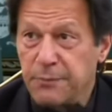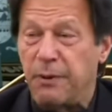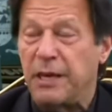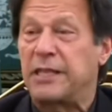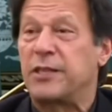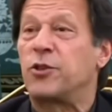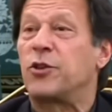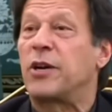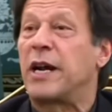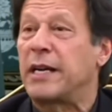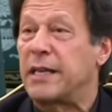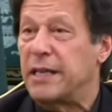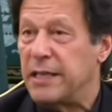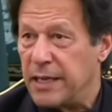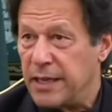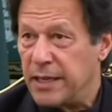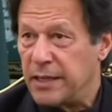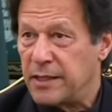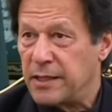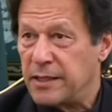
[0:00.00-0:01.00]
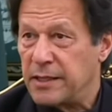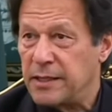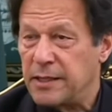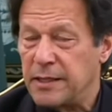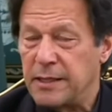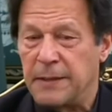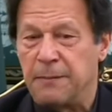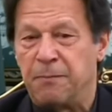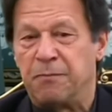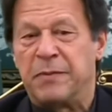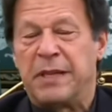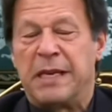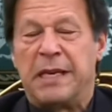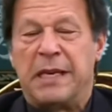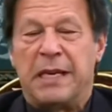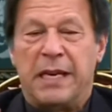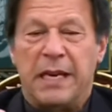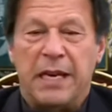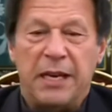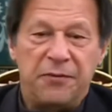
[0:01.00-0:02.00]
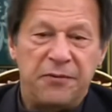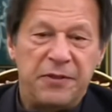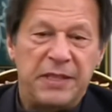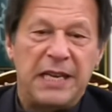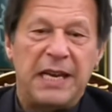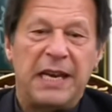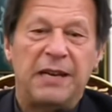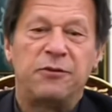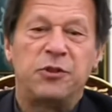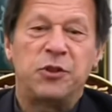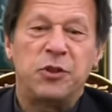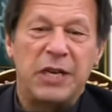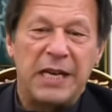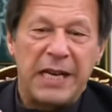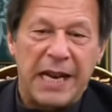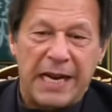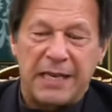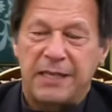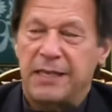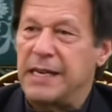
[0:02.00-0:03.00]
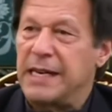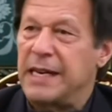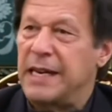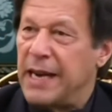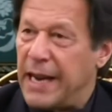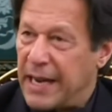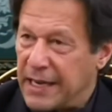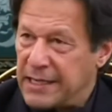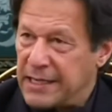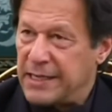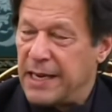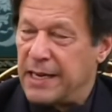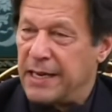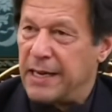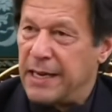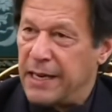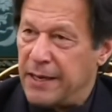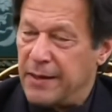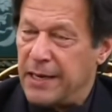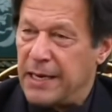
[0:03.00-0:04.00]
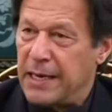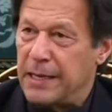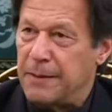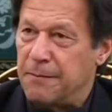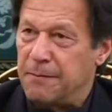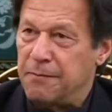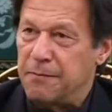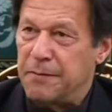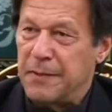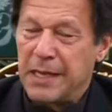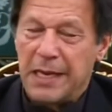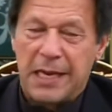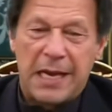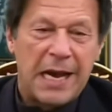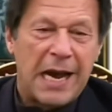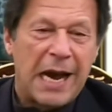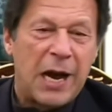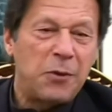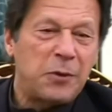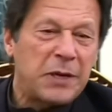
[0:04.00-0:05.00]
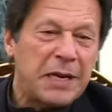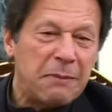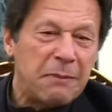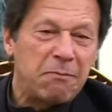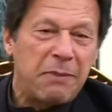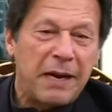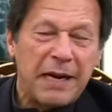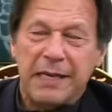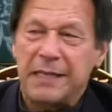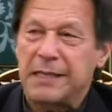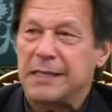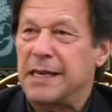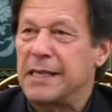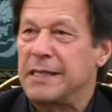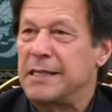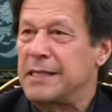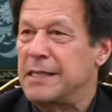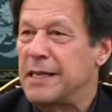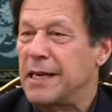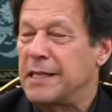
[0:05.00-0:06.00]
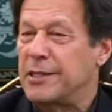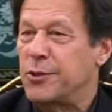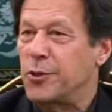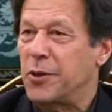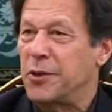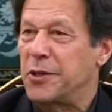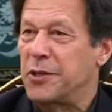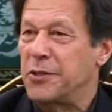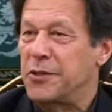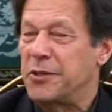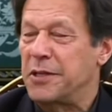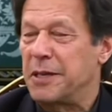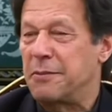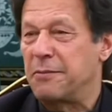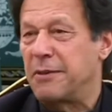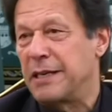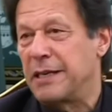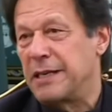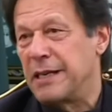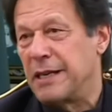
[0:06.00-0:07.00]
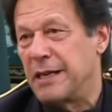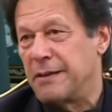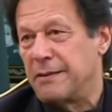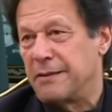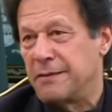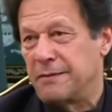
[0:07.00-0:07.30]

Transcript: by the United Nations, if they have unilaterally annexed that area, how can Pakistan start talking to them right now?